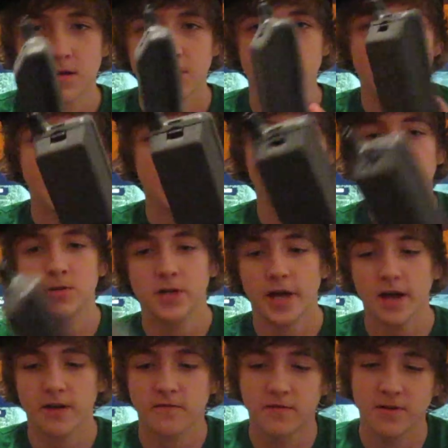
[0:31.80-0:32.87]
Radio
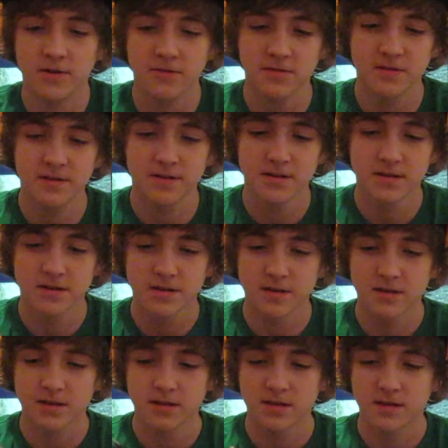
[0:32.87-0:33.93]
Shack phone.
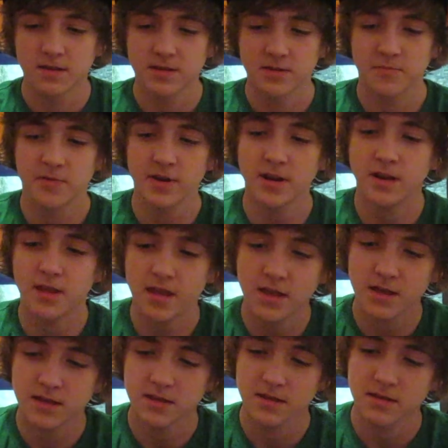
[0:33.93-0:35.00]
It's pretty neat.
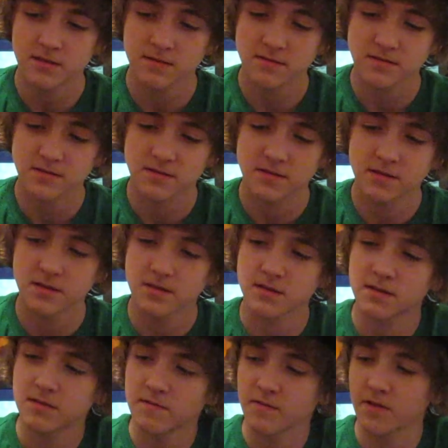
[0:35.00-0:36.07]

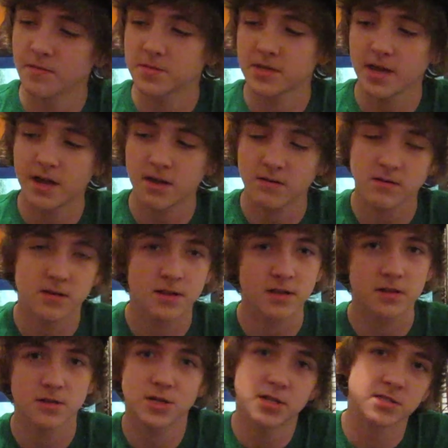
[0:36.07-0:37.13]
Flips out.
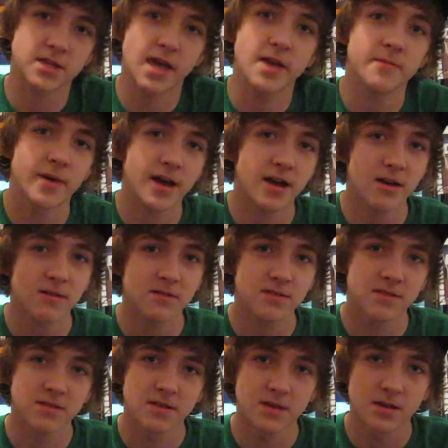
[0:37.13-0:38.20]
It just came out.
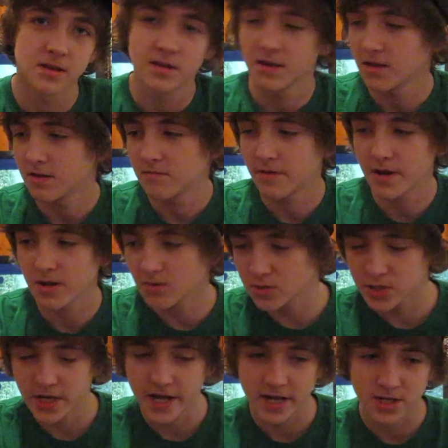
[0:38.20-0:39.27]
Radio
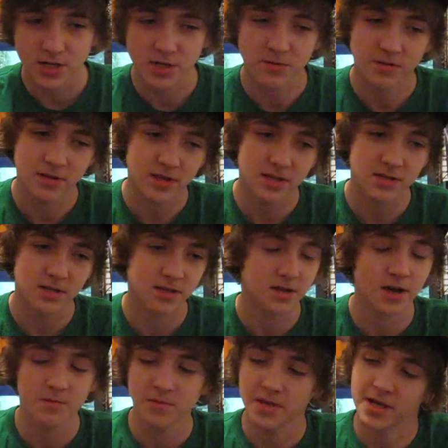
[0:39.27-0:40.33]
Shack just released it a
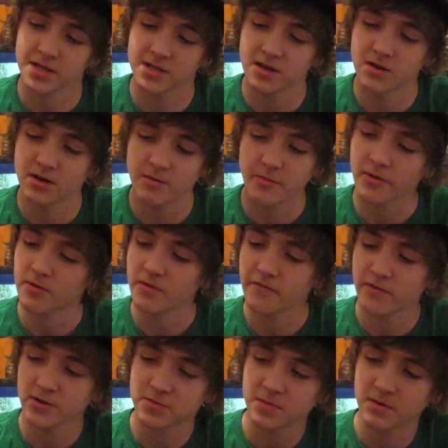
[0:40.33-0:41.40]
couple days ago, and I'm like one of the
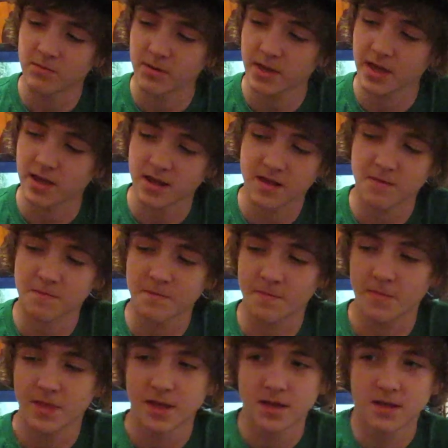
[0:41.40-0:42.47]
first people to get it.
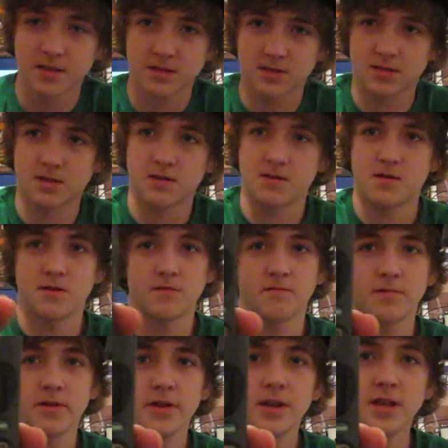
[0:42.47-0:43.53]
It's
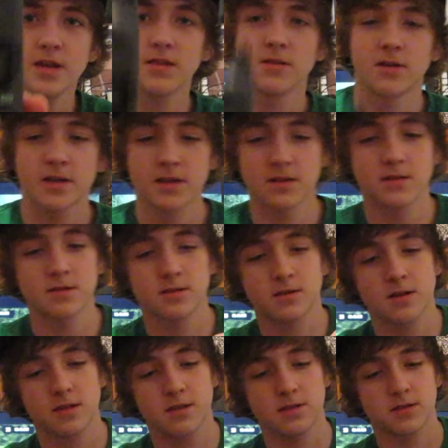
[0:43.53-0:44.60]
really neat looking. It's
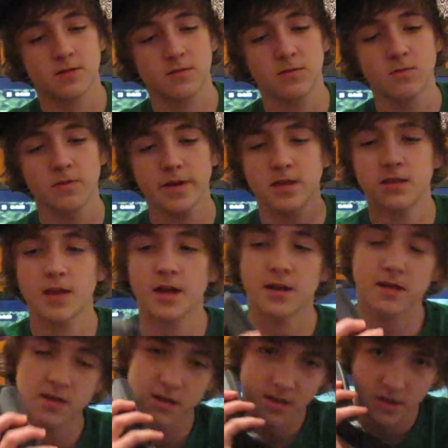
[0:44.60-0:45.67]
got this cool
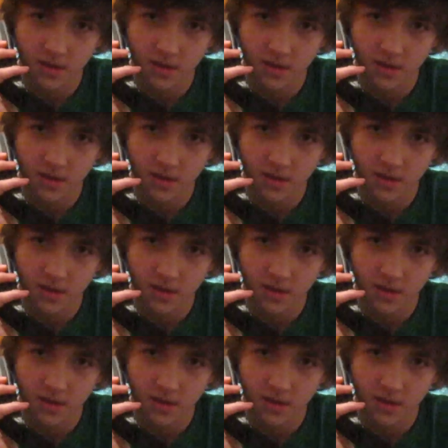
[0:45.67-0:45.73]
antenna.